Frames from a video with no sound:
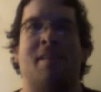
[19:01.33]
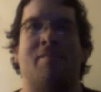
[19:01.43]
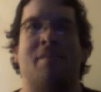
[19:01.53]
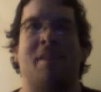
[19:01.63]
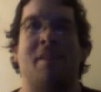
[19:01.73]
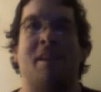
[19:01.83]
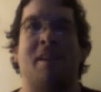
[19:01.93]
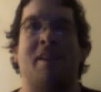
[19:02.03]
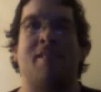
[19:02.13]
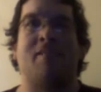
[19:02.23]
comes in
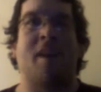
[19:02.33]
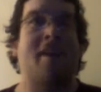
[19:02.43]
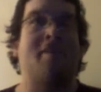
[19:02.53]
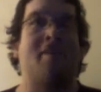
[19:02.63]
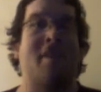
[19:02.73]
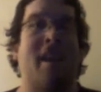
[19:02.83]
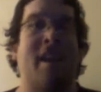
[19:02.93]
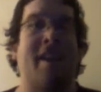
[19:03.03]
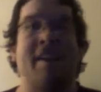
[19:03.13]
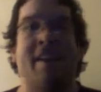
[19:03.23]
and finds her
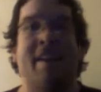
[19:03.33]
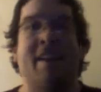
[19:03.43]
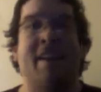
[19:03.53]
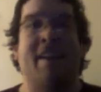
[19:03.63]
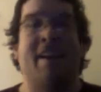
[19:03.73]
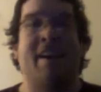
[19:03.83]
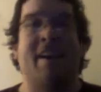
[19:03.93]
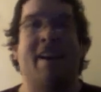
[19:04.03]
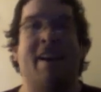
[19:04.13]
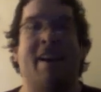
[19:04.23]
dead.
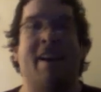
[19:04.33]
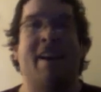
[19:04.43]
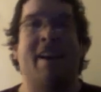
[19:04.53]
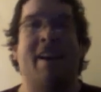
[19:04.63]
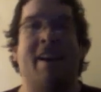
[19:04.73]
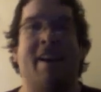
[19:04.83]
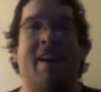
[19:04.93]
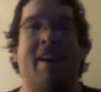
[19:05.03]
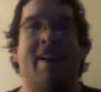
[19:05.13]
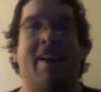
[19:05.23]

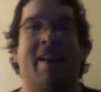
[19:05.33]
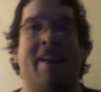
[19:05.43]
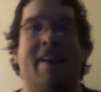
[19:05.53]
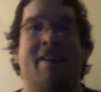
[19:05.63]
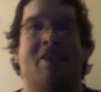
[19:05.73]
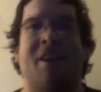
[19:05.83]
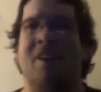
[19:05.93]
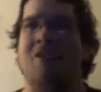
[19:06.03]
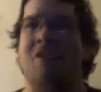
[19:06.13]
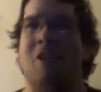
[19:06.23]
And
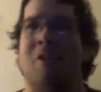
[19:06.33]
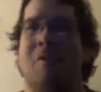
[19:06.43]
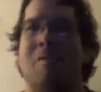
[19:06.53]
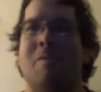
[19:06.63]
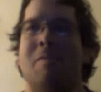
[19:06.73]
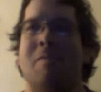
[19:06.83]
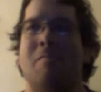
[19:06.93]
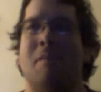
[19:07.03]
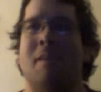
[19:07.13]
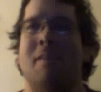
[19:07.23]
John Cho's a
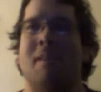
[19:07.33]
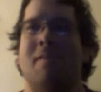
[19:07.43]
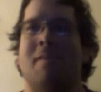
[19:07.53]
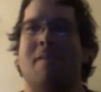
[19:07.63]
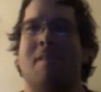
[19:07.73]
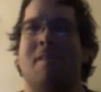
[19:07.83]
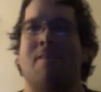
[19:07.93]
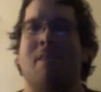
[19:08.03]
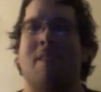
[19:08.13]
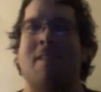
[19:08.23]
police officer that's
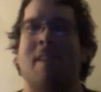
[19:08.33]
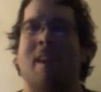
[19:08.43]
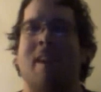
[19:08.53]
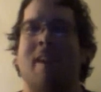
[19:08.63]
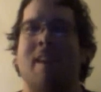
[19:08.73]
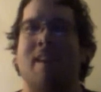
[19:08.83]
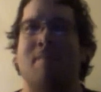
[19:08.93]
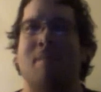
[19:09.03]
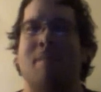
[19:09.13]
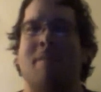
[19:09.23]
investigating
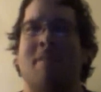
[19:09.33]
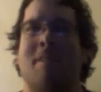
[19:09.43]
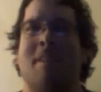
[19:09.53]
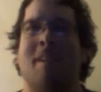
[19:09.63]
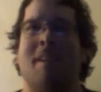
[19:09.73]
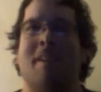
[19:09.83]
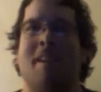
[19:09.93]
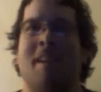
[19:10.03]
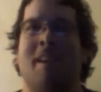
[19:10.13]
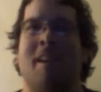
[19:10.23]
the murder.
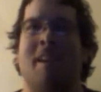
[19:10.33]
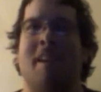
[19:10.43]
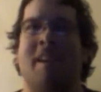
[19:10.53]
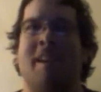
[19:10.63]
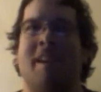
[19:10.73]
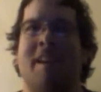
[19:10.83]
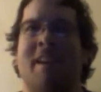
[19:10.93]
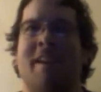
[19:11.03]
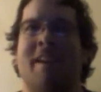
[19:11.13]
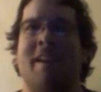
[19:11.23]

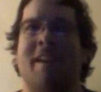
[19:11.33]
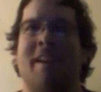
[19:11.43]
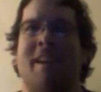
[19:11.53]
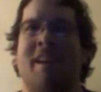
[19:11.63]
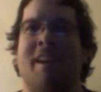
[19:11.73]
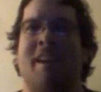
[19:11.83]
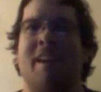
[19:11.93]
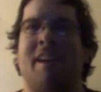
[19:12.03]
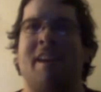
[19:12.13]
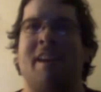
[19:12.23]
And
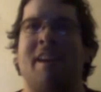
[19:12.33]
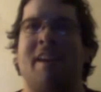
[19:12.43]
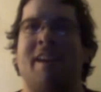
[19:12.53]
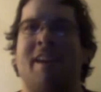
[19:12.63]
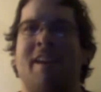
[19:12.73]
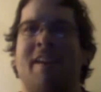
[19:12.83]
it's